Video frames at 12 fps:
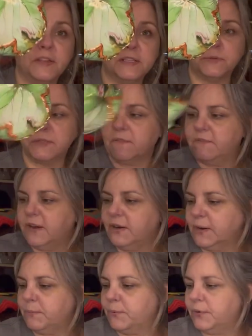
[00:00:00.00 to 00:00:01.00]
this was a
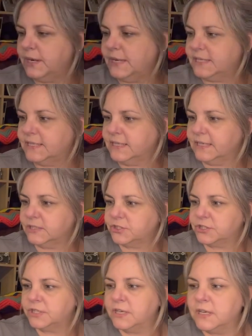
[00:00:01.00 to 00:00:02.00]
very pretty dish.